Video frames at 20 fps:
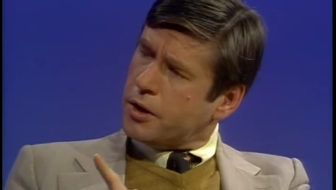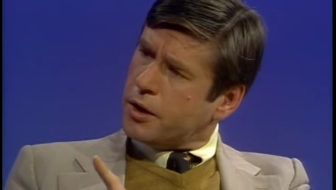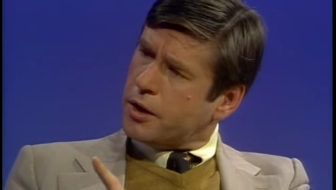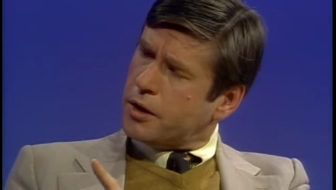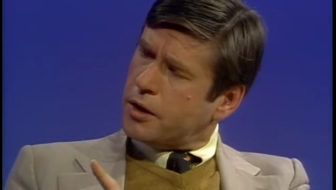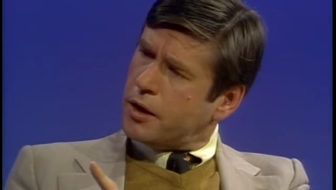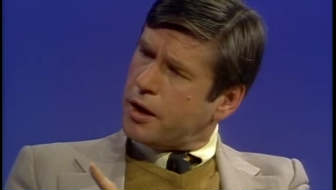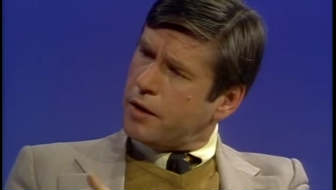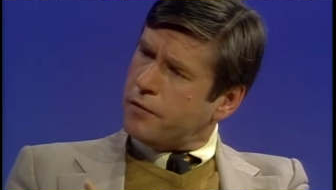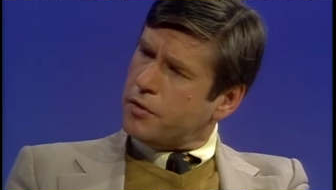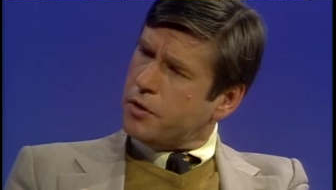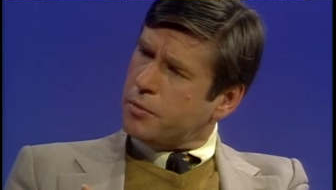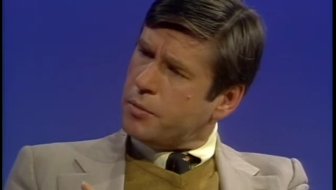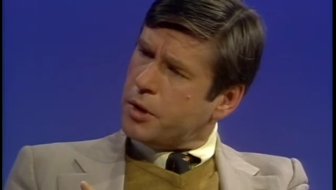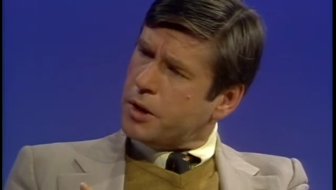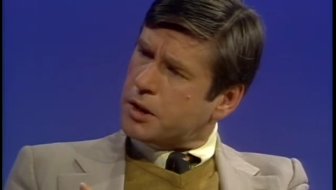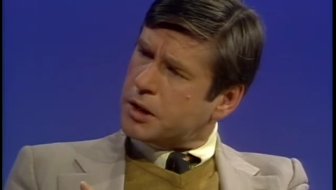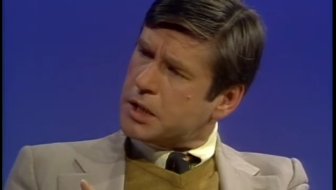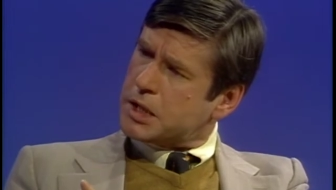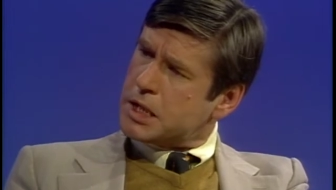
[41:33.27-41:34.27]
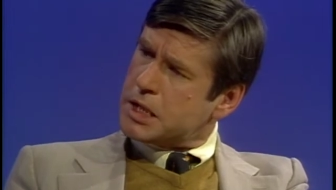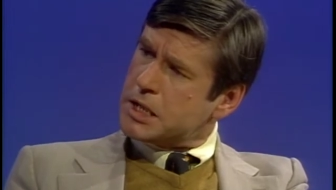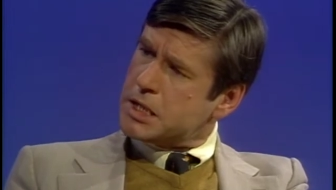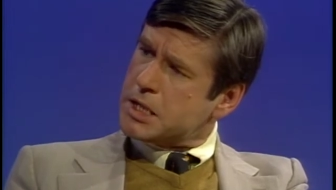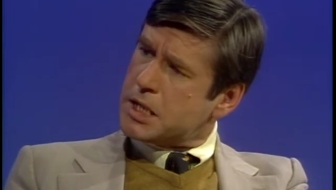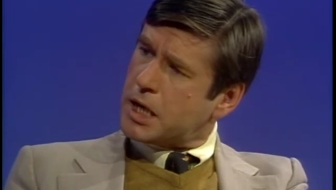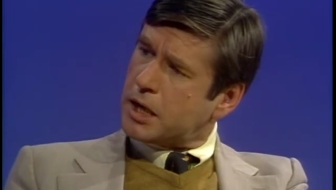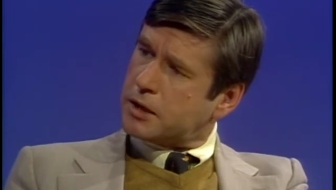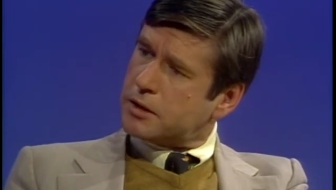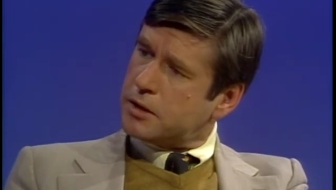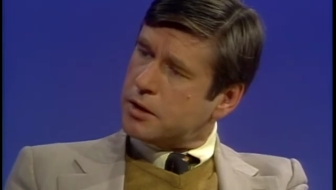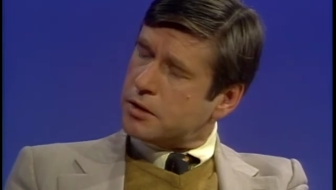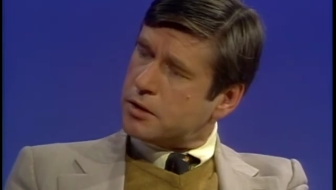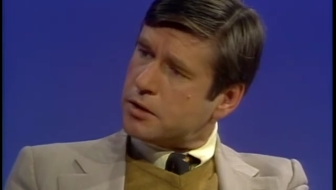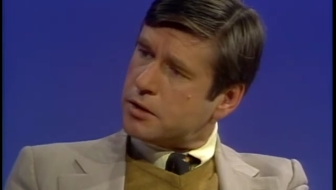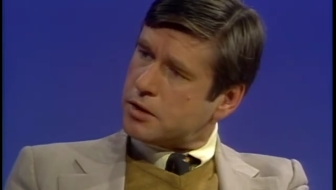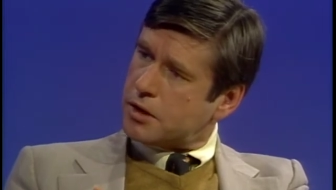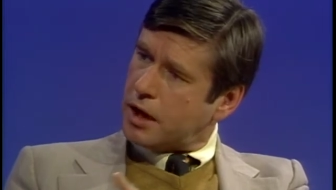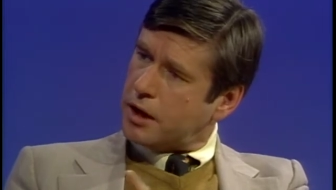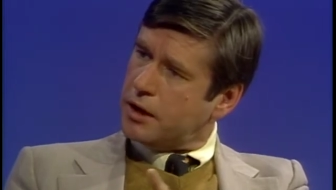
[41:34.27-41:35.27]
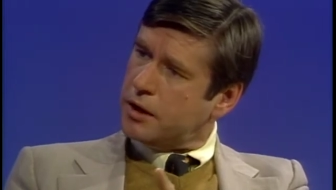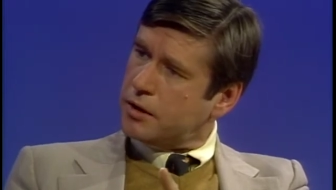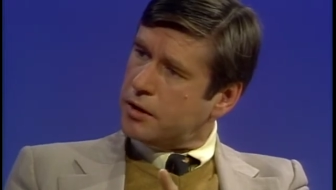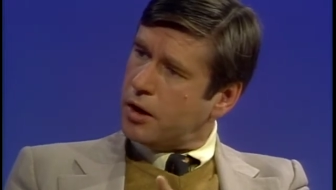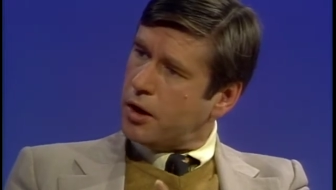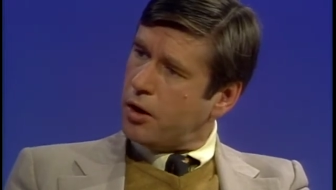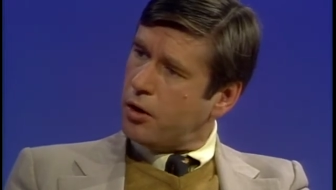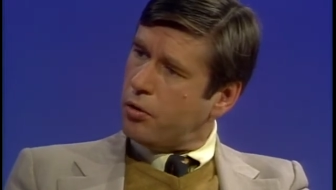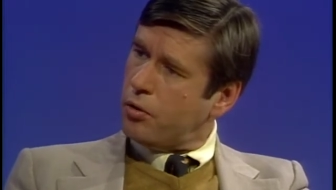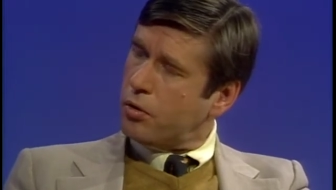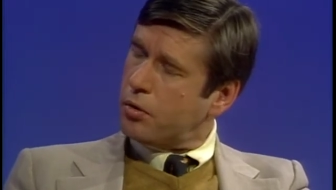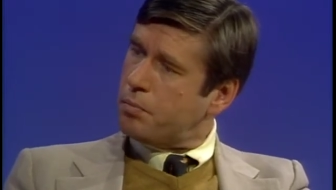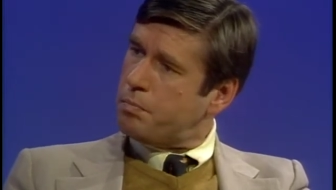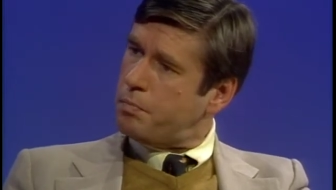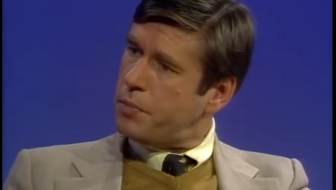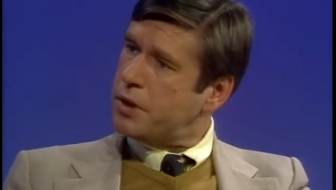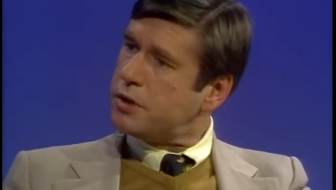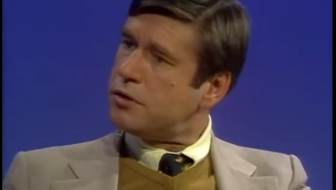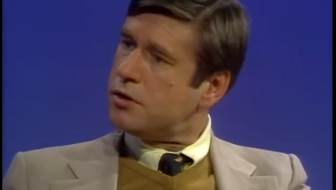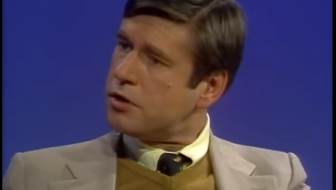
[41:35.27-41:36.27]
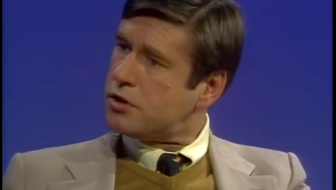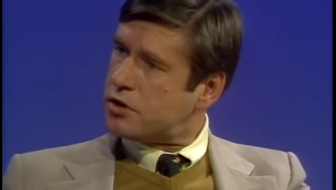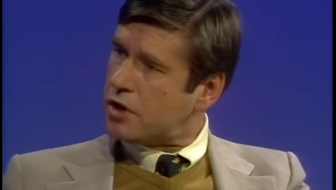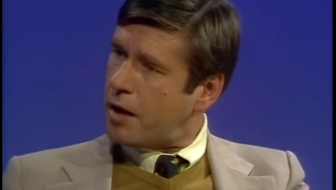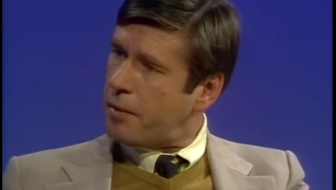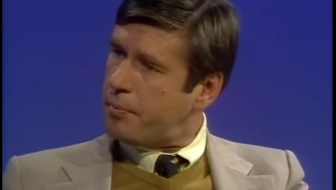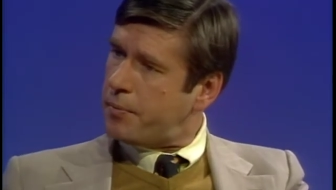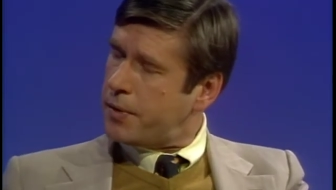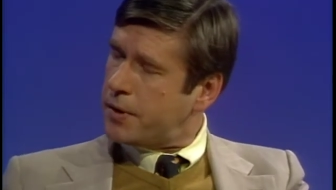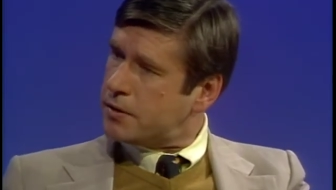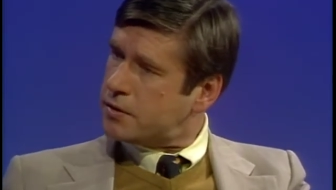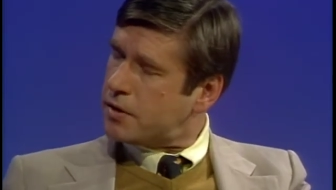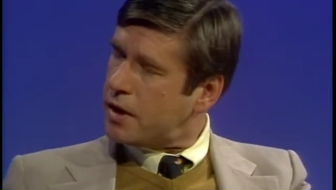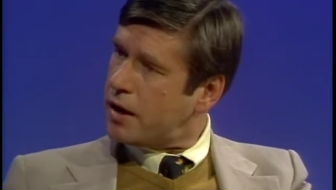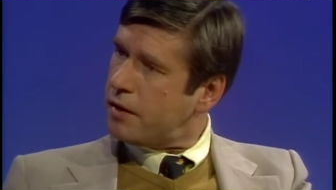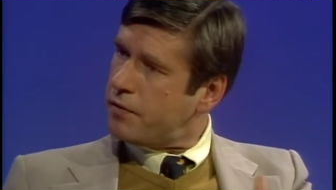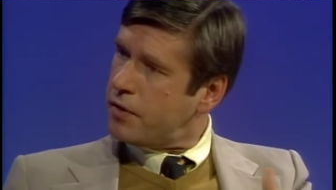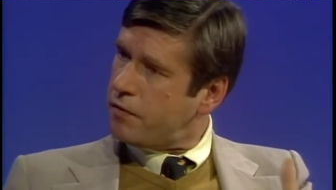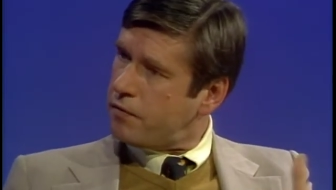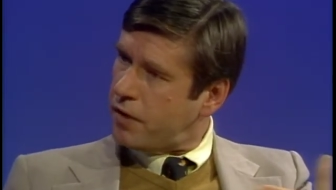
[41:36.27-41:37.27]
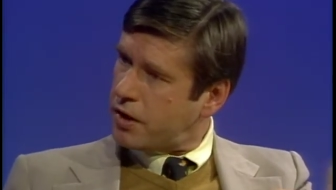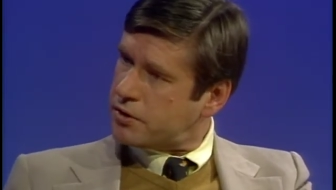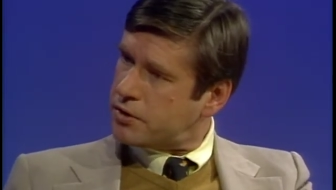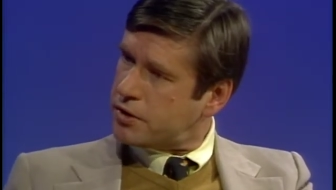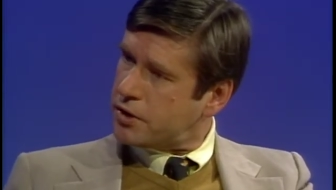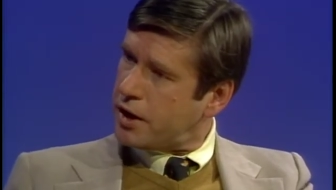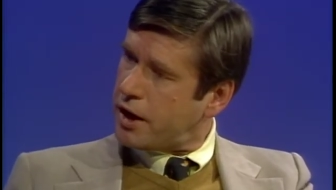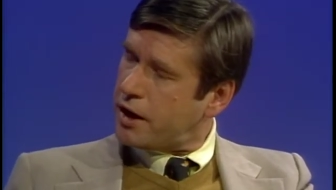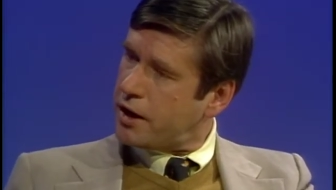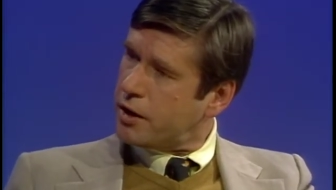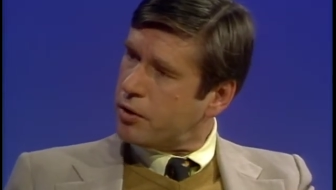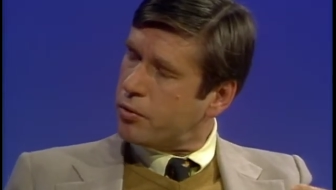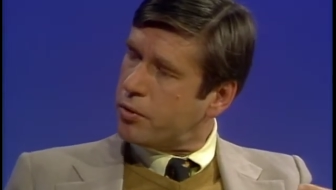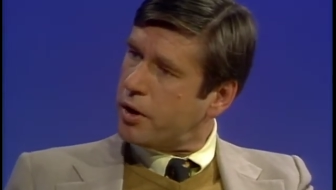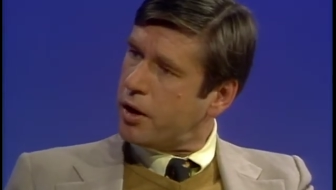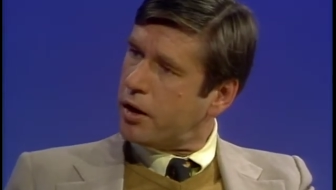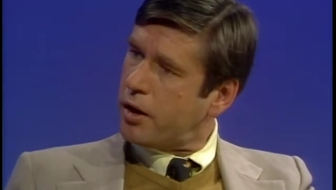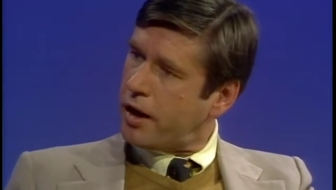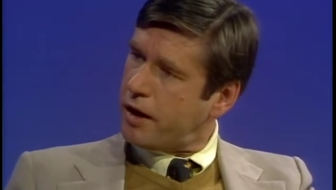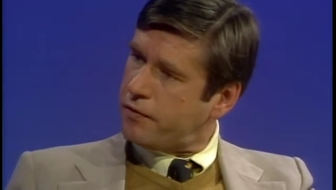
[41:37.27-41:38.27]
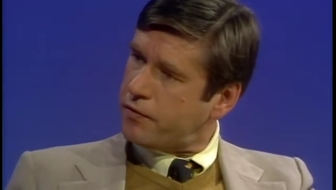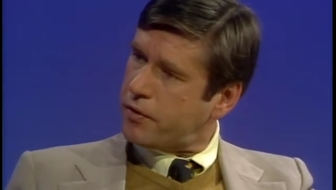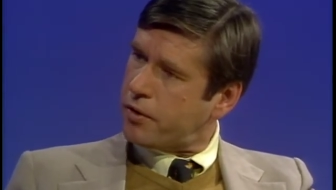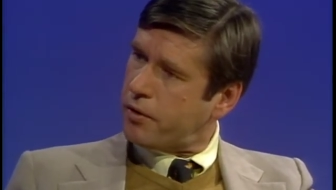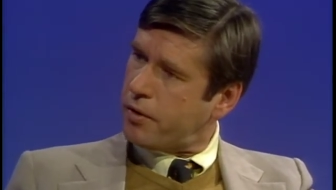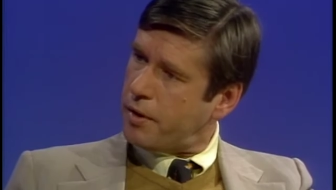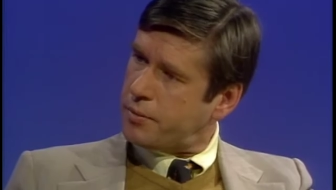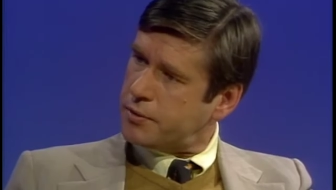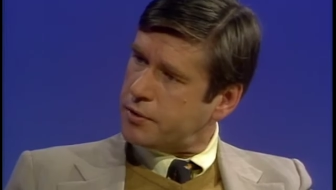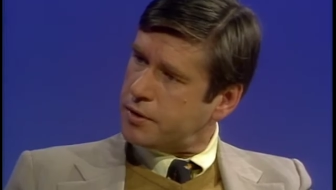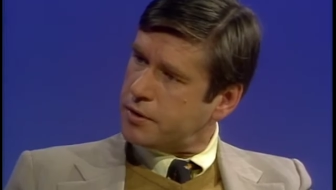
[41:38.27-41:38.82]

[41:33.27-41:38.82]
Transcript: The government conduct in setting the whole business up instead it of investigating real life contaminates